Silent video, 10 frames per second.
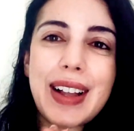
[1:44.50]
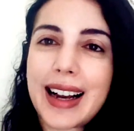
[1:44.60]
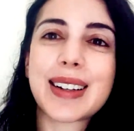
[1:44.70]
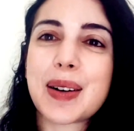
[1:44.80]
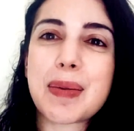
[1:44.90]

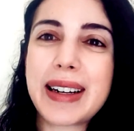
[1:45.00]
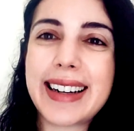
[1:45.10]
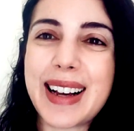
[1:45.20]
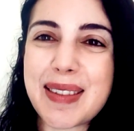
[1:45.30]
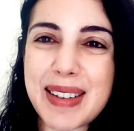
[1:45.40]
Actor
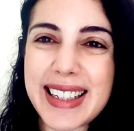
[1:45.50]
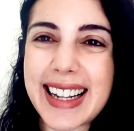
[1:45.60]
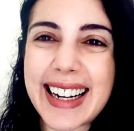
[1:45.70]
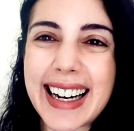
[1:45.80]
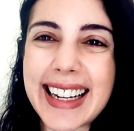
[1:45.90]
banna hai
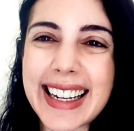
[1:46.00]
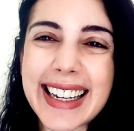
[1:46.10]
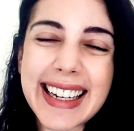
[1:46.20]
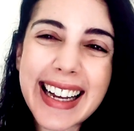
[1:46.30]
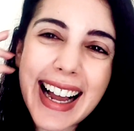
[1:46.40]

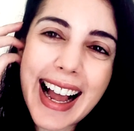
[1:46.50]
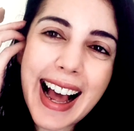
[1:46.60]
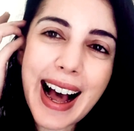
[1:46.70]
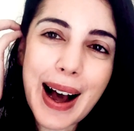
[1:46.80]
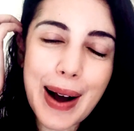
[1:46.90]
basically.
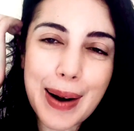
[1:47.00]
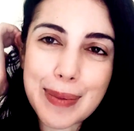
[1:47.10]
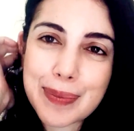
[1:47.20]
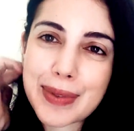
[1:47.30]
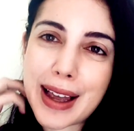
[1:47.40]

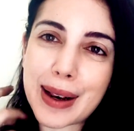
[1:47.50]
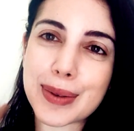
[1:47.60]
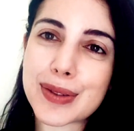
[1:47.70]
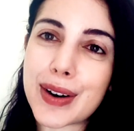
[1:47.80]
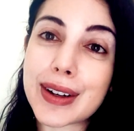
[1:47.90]
And I
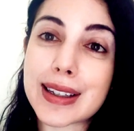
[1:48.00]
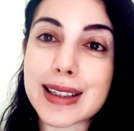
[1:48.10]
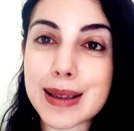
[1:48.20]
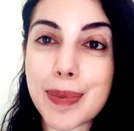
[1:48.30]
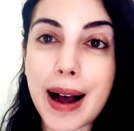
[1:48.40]
was very
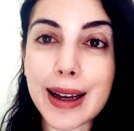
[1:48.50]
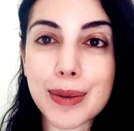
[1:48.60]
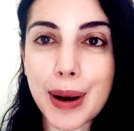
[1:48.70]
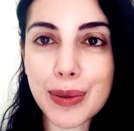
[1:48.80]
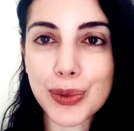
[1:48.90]

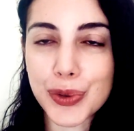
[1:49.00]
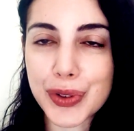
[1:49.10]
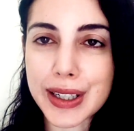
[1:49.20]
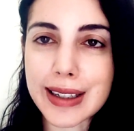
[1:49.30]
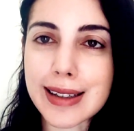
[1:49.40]
inspired by
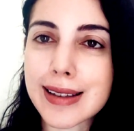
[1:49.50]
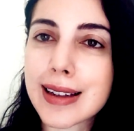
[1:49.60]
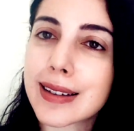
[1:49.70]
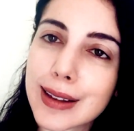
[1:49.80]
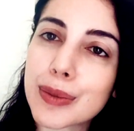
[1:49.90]
movies,
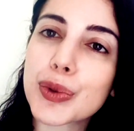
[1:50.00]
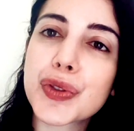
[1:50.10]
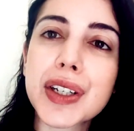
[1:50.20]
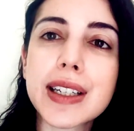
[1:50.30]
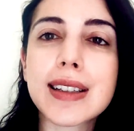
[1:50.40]
Hindi
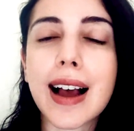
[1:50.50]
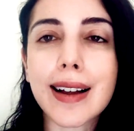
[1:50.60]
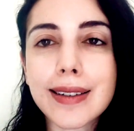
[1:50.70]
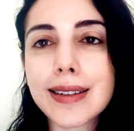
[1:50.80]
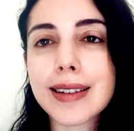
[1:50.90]
movies
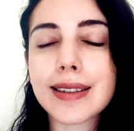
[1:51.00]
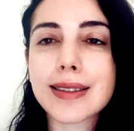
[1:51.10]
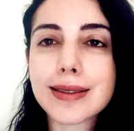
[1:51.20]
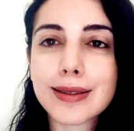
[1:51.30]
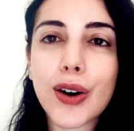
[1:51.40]
and
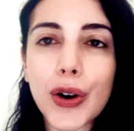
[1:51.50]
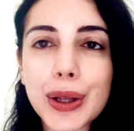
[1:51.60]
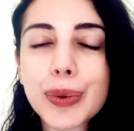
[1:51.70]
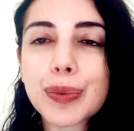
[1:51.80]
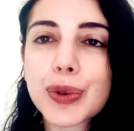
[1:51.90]

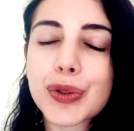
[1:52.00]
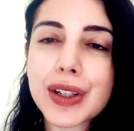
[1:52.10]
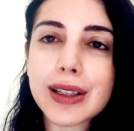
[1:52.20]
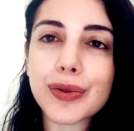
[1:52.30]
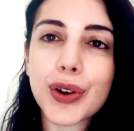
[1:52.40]
Hollywood
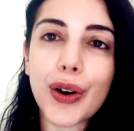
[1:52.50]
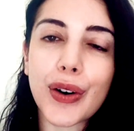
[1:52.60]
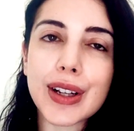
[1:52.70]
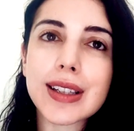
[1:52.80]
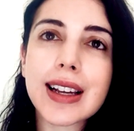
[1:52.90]
movies, of
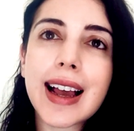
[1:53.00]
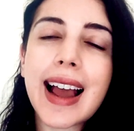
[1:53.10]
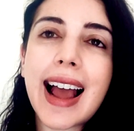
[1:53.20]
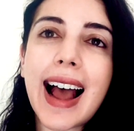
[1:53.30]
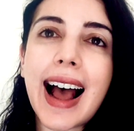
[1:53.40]
course.
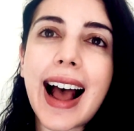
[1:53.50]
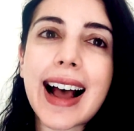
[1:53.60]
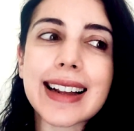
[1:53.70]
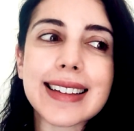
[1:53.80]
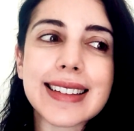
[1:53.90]

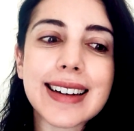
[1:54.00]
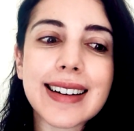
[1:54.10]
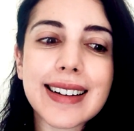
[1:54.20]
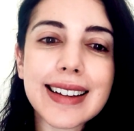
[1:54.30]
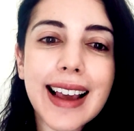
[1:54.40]
And
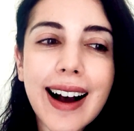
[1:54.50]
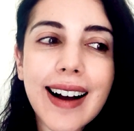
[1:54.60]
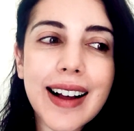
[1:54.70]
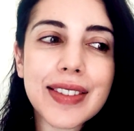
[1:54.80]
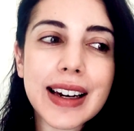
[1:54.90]

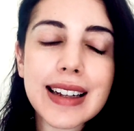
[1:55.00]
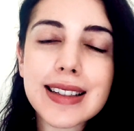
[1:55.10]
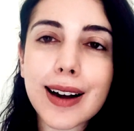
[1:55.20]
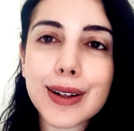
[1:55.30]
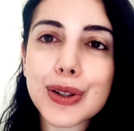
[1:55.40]
and then I
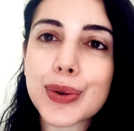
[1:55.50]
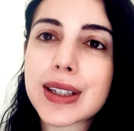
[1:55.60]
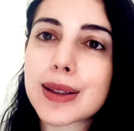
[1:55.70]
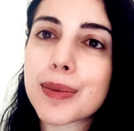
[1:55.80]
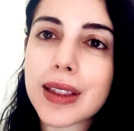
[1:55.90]
started doing
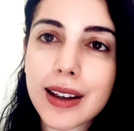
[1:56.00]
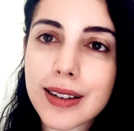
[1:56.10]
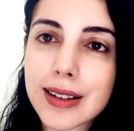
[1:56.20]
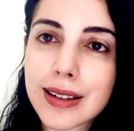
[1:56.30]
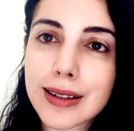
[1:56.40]
some
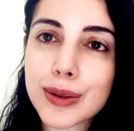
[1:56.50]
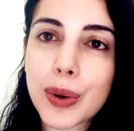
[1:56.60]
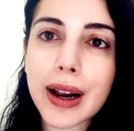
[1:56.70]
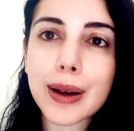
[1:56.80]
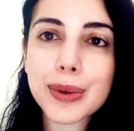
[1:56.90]
theater
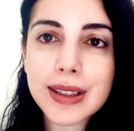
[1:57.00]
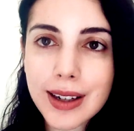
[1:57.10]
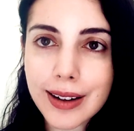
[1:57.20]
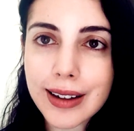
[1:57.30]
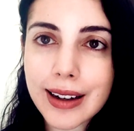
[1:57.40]
while I was
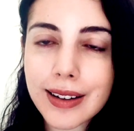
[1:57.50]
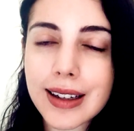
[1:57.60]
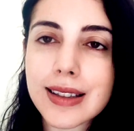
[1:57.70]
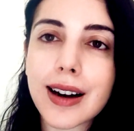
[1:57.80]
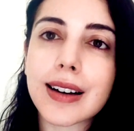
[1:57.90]
studying.
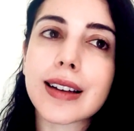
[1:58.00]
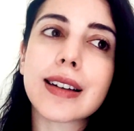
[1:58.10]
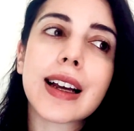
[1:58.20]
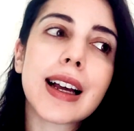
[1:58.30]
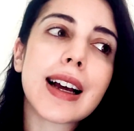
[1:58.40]
I started